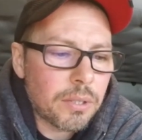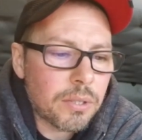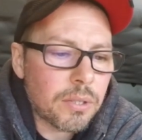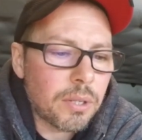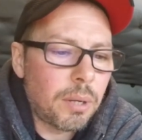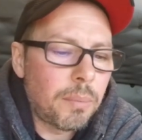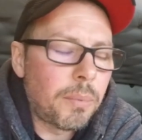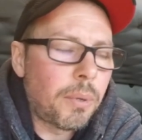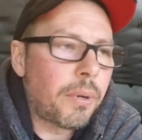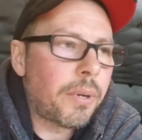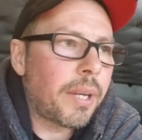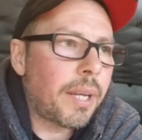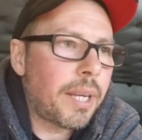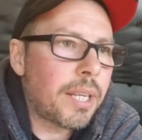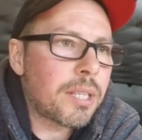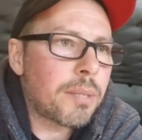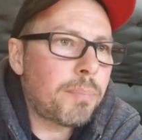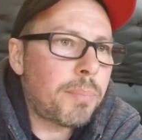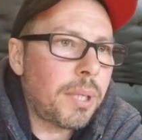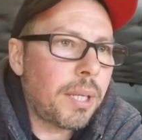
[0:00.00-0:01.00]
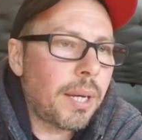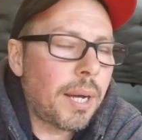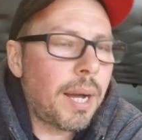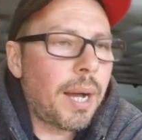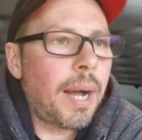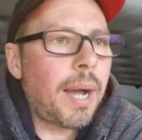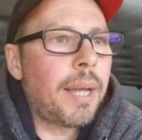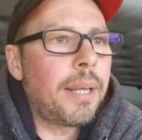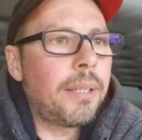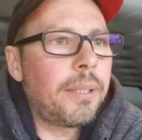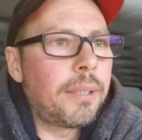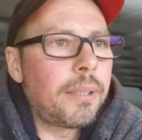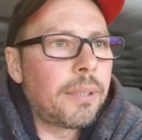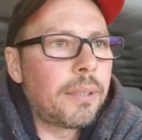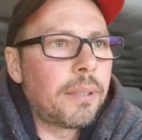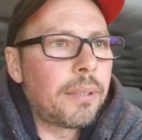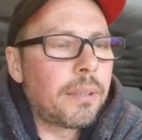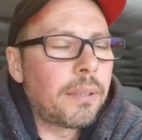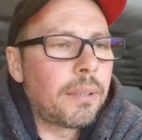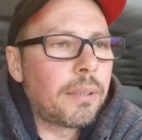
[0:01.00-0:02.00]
Someone has behind